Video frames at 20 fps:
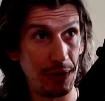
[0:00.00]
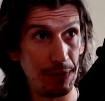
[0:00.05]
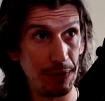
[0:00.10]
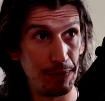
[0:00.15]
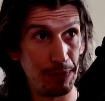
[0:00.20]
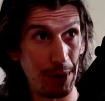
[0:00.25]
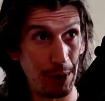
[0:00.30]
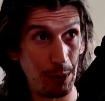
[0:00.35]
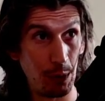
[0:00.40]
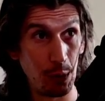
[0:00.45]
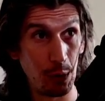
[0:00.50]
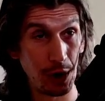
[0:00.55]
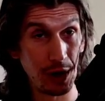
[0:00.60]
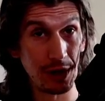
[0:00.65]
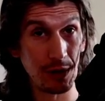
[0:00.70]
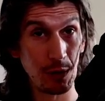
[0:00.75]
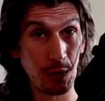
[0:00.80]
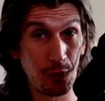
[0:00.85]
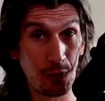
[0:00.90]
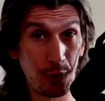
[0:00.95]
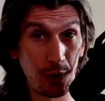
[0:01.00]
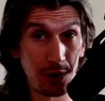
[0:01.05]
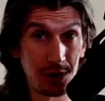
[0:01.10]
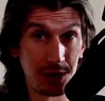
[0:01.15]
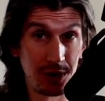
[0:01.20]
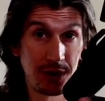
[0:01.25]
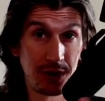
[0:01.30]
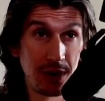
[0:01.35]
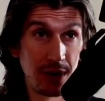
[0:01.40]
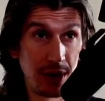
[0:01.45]
But we're going to
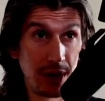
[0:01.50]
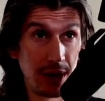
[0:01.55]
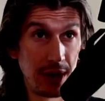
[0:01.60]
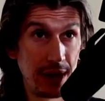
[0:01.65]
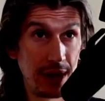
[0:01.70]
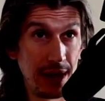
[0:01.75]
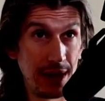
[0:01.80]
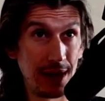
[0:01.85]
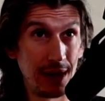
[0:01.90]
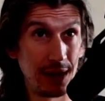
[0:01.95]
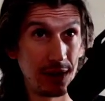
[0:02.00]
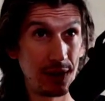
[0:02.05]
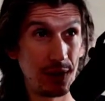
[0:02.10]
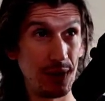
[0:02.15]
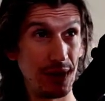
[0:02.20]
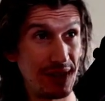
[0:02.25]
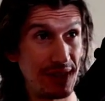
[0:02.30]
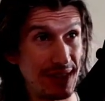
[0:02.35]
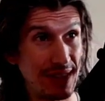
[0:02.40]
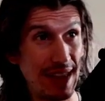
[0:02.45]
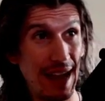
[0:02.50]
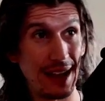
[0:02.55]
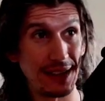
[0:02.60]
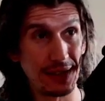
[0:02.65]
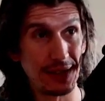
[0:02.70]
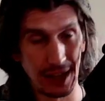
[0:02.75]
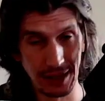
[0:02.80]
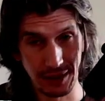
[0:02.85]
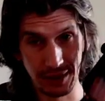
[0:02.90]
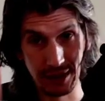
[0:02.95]
first get into the
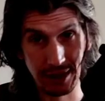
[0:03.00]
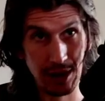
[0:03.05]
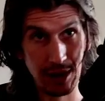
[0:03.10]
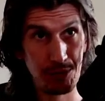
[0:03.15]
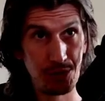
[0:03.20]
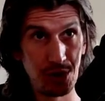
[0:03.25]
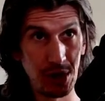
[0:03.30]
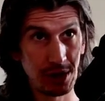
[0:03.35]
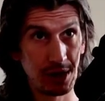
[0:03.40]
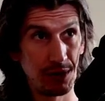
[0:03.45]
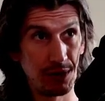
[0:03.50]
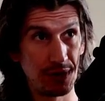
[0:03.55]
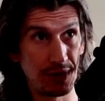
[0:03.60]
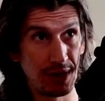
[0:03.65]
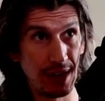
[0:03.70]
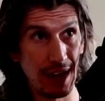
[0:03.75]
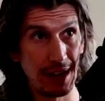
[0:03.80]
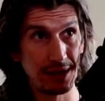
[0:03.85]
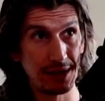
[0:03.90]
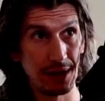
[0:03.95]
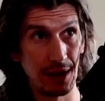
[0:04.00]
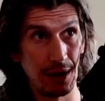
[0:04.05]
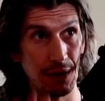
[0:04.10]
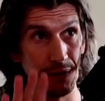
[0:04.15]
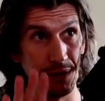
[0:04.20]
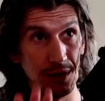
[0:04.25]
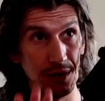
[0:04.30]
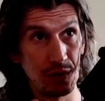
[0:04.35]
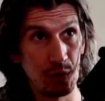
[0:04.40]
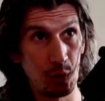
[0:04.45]
stats, like the objective stats
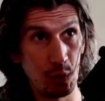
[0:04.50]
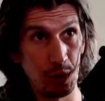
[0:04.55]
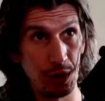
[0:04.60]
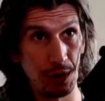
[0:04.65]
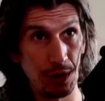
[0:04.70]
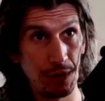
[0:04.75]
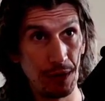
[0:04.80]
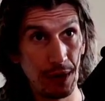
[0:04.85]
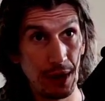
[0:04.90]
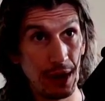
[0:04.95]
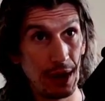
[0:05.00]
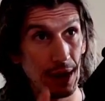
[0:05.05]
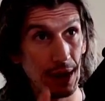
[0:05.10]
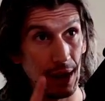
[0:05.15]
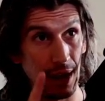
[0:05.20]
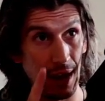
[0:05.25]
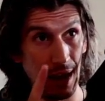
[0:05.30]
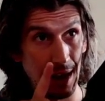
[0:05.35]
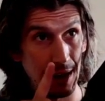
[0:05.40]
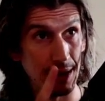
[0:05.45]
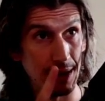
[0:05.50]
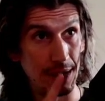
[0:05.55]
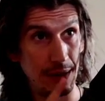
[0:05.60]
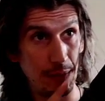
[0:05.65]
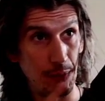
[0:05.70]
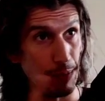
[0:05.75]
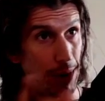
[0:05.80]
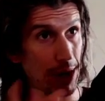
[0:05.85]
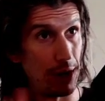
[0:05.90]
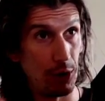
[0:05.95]
of this wheel and
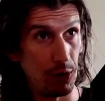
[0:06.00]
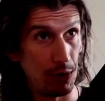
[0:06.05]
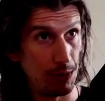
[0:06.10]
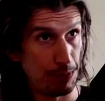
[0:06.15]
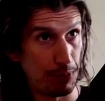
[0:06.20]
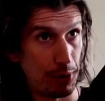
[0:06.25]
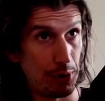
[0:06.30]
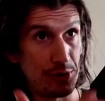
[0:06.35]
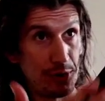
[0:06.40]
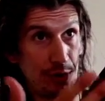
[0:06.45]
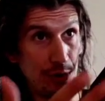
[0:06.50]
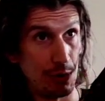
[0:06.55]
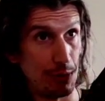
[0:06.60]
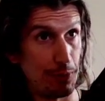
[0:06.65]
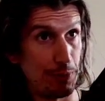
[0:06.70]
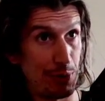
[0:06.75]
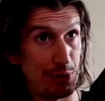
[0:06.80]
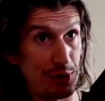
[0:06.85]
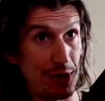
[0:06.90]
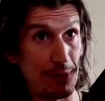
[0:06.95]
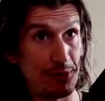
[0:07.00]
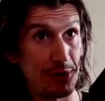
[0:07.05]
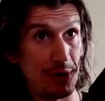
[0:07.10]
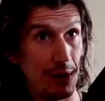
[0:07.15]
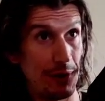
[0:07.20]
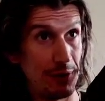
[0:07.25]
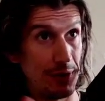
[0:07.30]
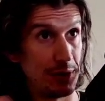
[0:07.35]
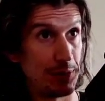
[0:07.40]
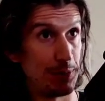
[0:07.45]
my own personal perception
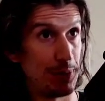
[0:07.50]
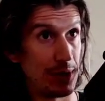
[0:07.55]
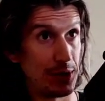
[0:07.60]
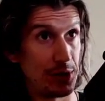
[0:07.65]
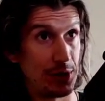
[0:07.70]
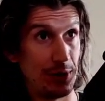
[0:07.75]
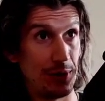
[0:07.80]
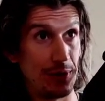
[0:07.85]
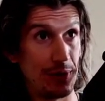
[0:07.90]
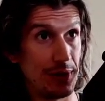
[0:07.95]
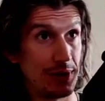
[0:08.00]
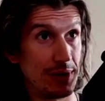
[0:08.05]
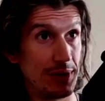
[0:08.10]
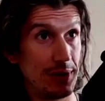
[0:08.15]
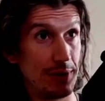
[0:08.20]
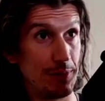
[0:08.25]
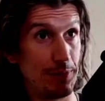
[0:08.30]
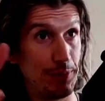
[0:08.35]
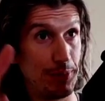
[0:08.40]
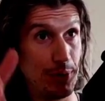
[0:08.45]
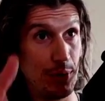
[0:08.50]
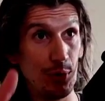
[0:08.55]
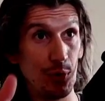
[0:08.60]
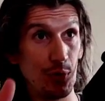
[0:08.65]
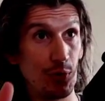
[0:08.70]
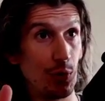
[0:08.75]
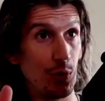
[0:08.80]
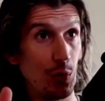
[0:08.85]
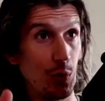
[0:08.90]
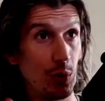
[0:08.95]
of this picture. This is
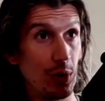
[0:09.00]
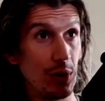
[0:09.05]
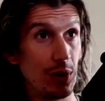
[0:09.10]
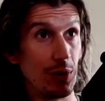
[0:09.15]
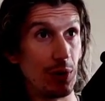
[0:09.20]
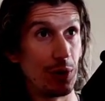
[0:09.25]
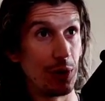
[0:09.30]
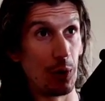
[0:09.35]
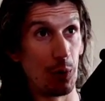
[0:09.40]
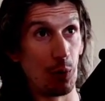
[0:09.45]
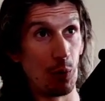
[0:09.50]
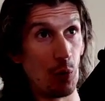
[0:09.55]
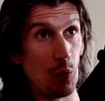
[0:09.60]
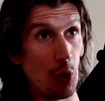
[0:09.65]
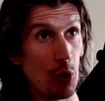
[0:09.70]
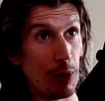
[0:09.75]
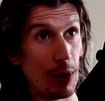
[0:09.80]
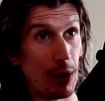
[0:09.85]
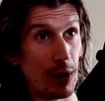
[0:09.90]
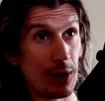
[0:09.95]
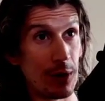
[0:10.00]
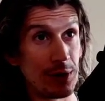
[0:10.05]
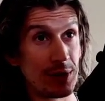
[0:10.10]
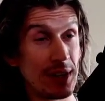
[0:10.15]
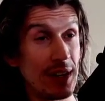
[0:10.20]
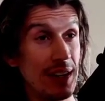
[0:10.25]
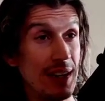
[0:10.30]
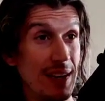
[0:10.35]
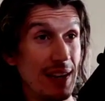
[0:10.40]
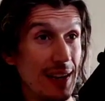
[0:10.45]
beautiful wheel, the roll bars.
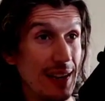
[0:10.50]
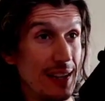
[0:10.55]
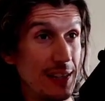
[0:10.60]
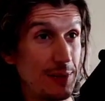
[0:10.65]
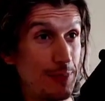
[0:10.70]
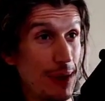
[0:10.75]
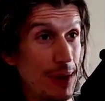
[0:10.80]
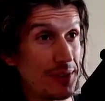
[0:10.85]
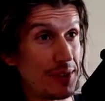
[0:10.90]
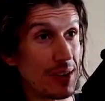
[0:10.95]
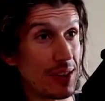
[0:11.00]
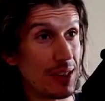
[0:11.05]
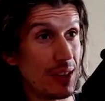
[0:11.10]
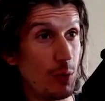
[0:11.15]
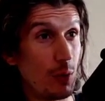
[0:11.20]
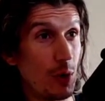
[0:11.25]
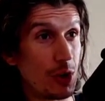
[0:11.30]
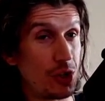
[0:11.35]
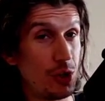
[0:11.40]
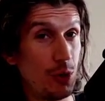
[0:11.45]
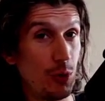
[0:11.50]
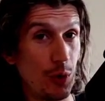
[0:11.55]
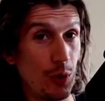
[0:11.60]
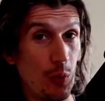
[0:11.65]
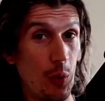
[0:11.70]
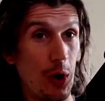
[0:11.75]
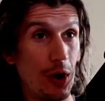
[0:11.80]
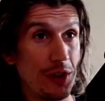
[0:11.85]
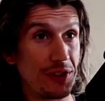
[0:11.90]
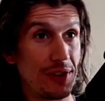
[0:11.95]
It's basically what you would
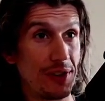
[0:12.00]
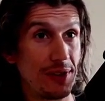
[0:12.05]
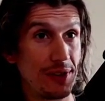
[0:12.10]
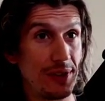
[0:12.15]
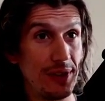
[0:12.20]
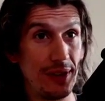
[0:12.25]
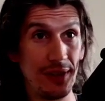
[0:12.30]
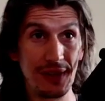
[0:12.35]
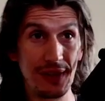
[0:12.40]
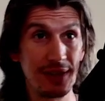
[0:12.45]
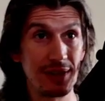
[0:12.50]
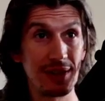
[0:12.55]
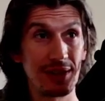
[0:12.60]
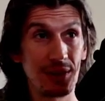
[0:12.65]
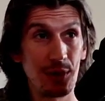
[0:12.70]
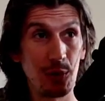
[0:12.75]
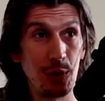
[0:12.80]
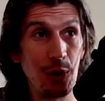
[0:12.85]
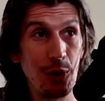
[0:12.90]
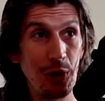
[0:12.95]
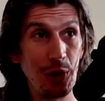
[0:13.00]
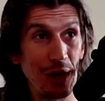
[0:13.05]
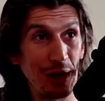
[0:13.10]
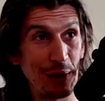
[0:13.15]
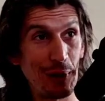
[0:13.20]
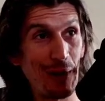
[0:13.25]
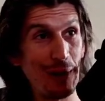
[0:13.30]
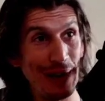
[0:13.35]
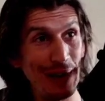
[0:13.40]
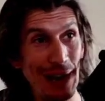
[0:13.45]
want to see. This is the wheel. Like
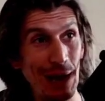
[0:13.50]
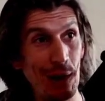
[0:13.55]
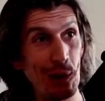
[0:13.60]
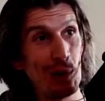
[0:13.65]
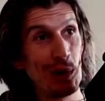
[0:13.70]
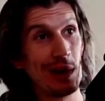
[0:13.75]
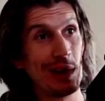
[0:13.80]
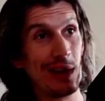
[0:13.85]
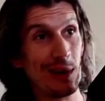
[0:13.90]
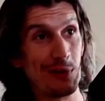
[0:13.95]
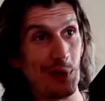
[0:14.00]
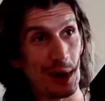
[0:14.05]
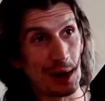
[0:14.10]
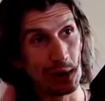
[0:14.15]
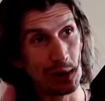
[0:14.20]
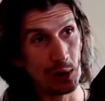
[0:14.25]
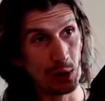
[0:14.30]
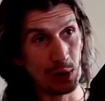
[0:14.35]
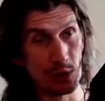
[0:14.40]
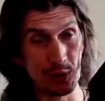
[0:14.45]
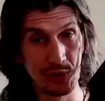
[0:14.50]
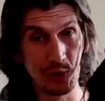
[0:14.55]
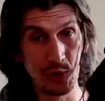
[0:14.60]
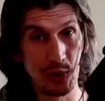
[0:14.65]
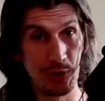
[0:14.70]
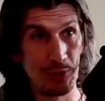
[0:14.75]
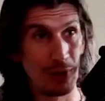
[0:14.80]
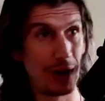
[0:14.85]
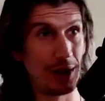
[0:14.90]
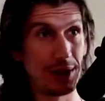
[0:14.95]
right now, if I could go to the store
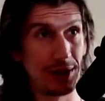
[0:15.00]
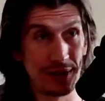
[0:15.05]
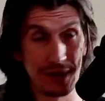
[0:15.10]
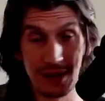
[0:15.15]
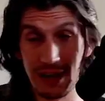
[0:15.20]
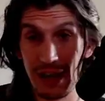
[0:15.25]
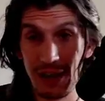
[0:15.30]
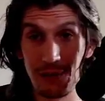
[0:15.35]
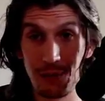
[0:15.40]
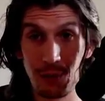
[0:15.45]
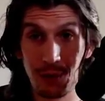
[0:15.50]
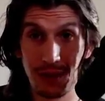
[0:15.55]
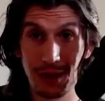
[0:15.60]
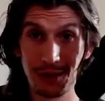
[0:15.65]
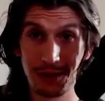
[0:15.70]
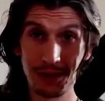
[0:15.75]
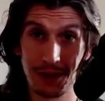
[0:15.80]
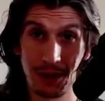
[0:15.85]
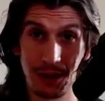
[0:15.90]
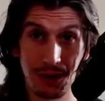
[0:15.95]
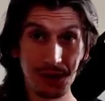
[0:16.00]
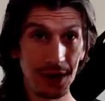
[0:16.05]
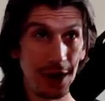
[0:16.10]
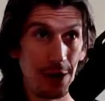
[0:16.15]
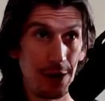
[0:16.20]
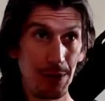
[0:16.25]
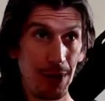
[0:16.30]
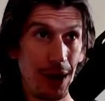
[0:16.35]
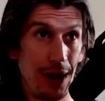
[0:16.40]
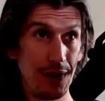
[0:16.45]
and buy this and I had $4,000, I
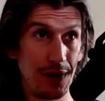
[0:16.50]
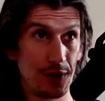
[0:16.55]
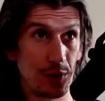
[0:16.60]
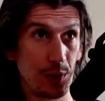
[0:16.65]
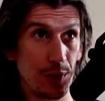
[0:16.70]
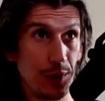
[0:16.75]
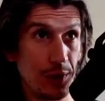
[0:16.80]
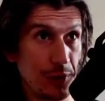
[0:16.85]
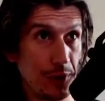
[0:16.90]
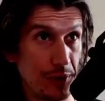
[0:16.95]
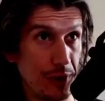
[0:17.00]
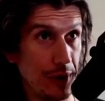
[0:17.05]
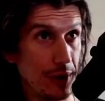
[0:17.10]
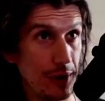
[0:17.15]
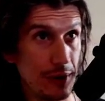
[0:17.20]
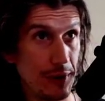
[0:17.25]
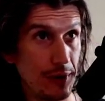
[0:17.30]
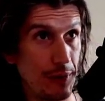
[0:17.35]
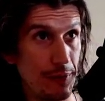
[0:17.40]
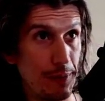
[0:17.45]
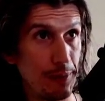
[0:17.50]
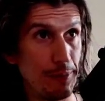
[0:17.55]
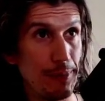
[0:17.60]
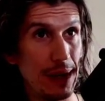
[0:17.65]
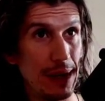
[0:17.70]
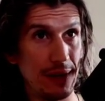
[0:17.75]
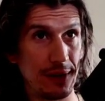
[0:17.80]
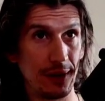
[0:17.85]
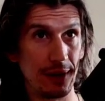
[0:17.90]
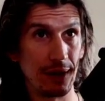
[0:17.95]
would buy this wheel.
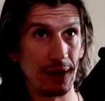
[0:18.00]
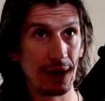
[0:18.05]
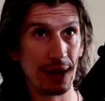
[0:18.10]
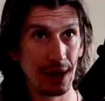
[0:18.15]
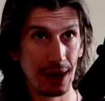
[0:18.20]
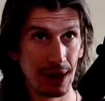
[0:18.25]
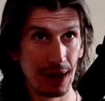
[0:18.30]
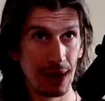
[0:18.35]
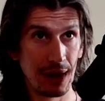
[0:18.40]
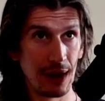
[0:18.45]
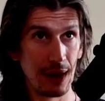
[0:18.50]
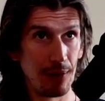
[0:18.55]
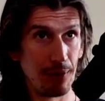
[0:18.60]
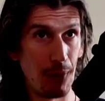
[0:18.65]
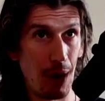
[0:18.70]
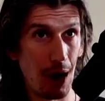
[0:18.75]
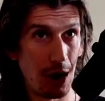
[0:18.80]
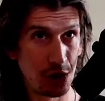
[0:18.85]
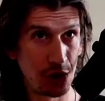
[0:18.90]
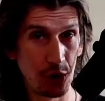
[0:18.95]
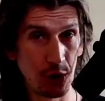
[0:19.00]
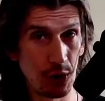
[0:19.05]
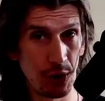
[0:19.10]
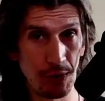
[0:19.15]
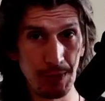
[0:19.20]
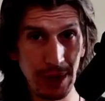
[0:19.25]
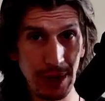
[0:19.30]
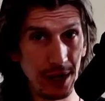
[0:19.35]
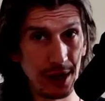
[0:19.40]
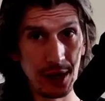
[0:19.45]
Amazing. Modular,
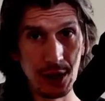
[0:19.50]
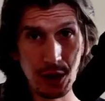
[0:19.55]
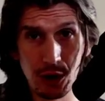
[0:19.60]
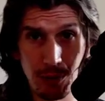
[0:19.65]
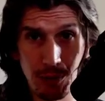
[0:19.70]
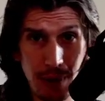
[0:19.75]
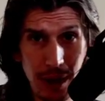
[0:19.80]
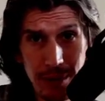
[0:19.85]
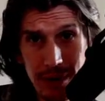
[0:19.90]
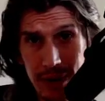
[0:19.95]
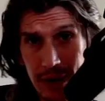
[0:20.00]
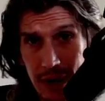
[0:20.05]
meaning you could maybe